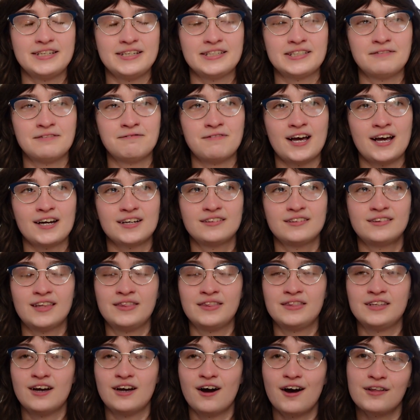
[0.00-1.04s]
is the fact
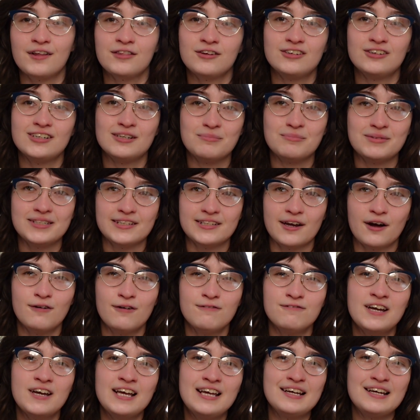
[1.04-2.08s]
that the author
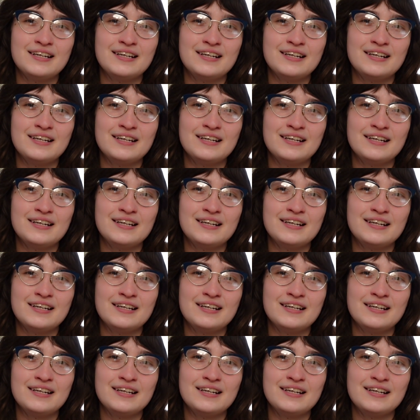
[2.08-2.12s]
himself